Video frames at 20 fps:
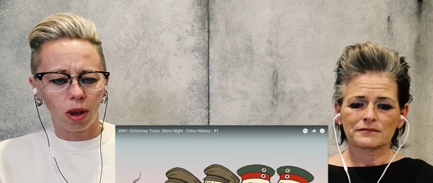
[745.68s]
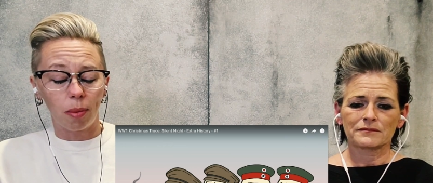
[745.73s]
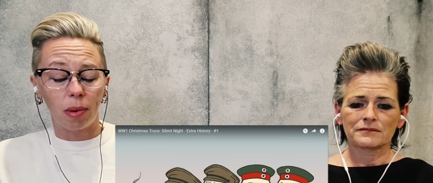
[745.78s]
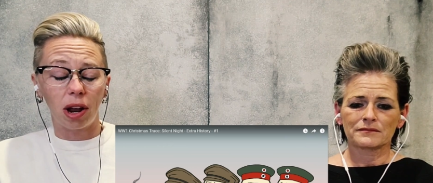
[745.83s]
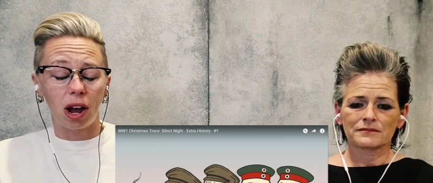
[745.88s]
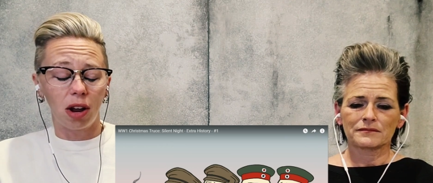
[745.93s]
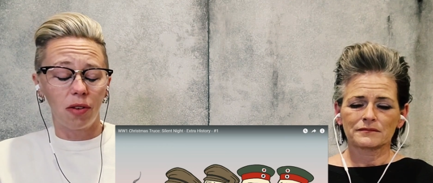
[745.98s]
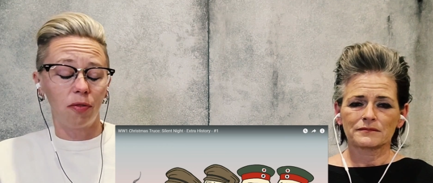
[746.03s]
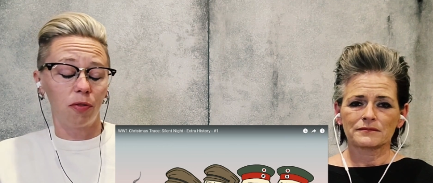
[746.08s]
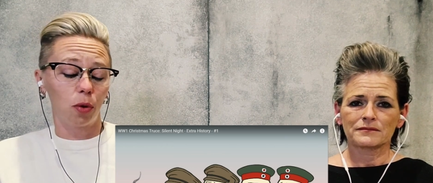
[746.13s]

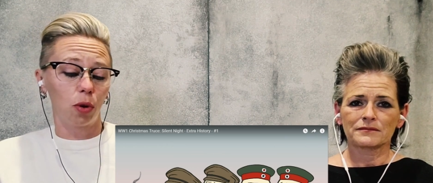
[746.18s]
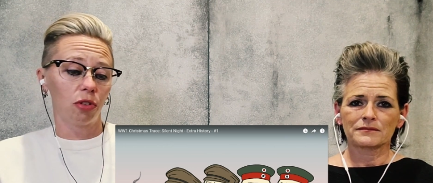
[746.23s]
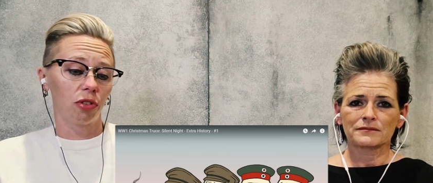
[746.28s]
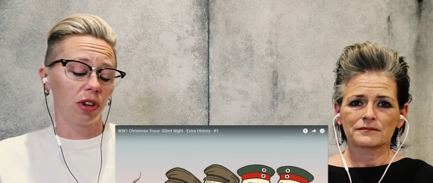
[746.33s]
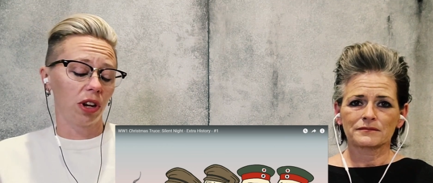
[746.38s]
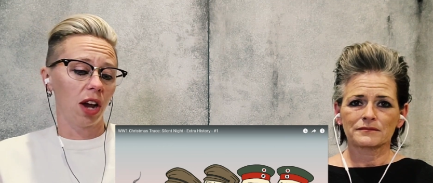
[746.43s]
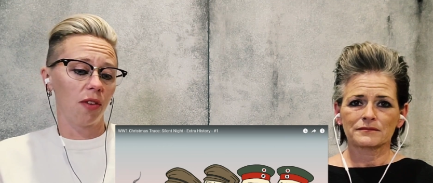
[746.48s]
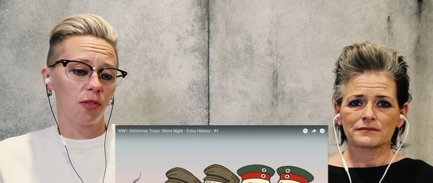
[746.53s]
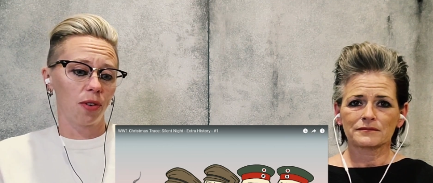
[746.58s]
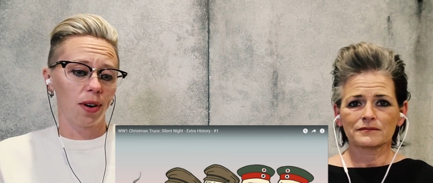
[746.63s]
Speaker 1: I mean,
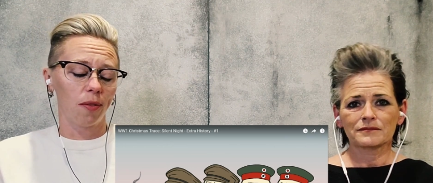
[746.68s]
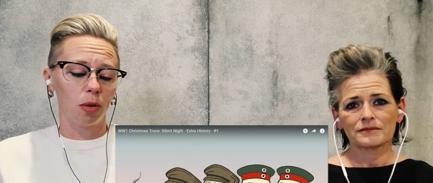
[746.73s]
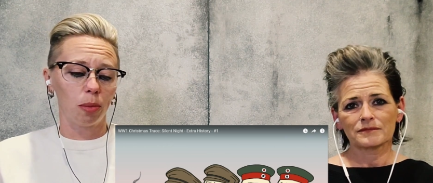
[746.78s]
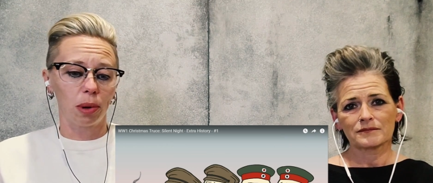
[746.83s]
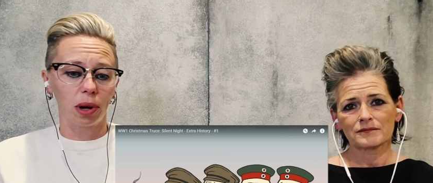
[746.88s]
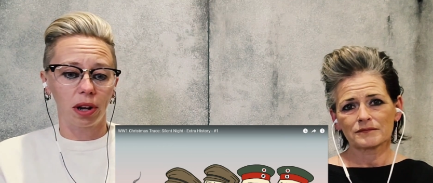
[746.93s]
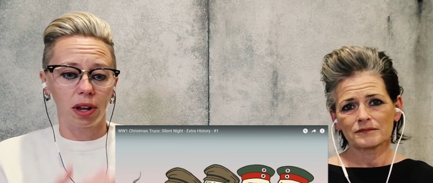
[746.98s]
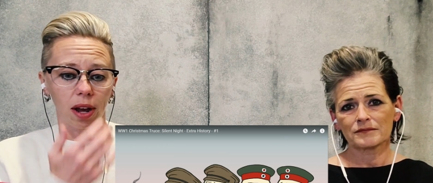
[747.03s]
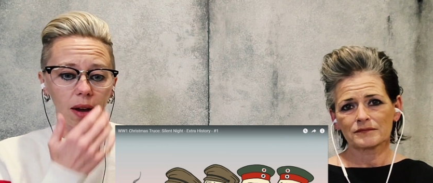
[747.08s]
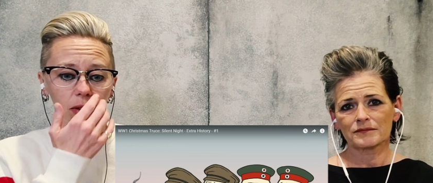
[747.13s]
unfortunately, not for
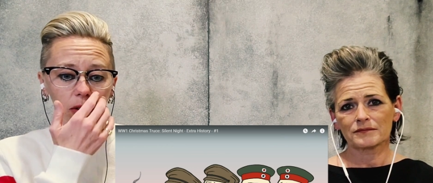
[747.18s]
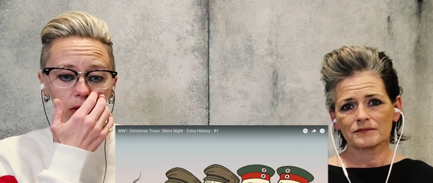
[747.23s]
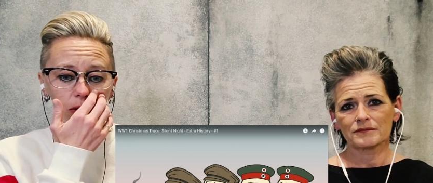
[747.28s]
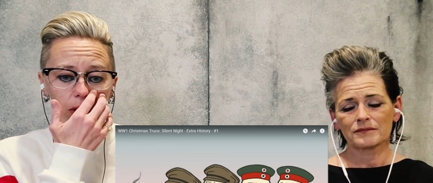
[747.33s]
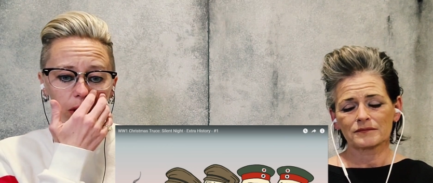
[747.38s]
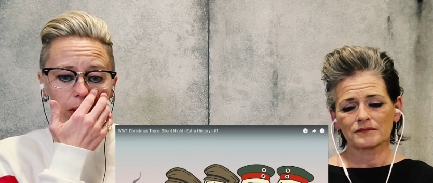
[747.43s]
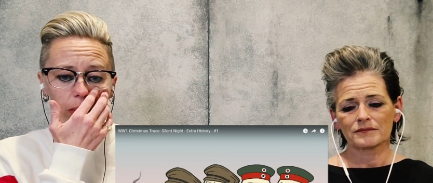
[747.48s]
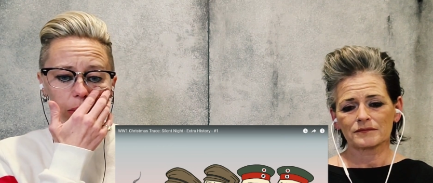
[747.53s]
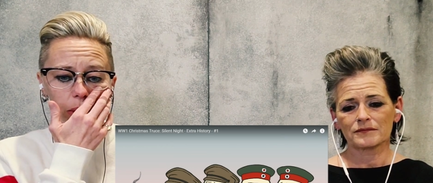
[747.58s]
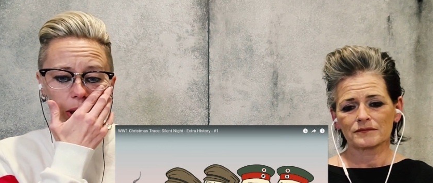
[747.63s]
everybody,
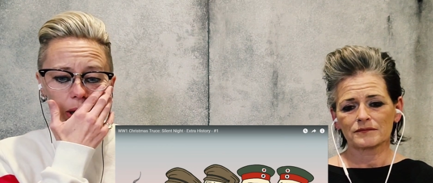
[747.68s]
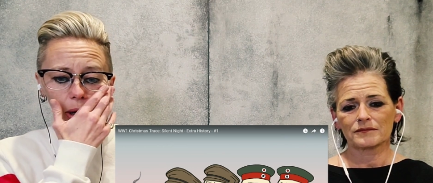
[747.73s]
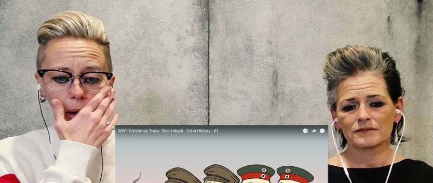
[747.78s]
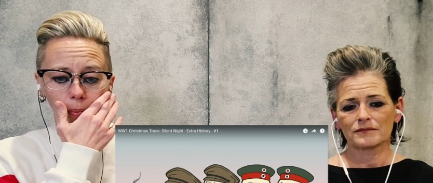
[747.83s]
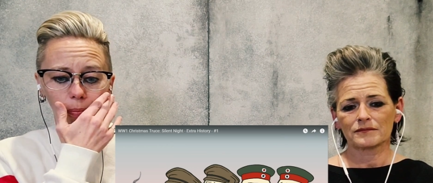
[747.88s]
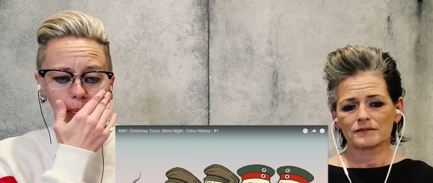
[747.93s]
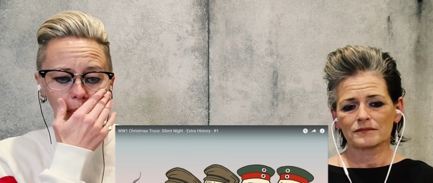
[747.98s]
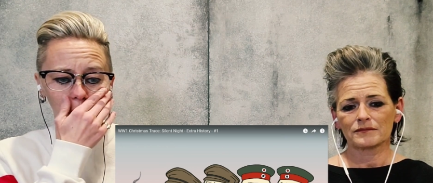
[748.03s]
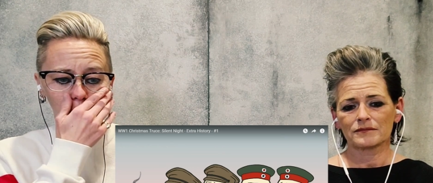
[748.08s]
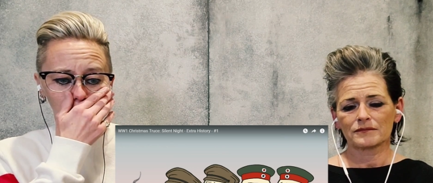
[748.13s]
obviously,
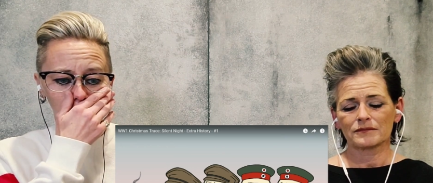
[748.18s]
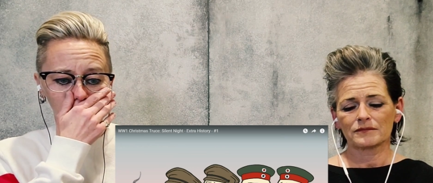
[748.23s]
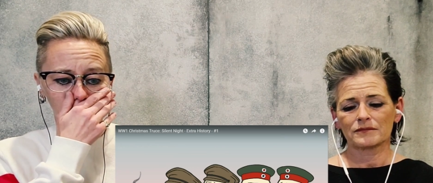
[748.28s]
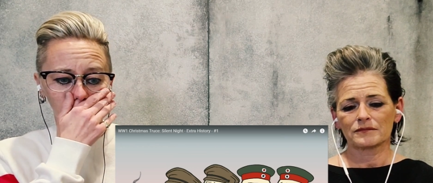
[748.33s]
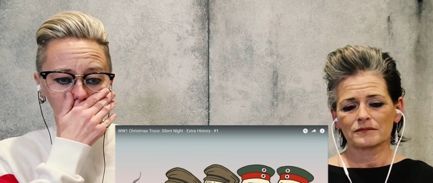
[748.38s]
but, um,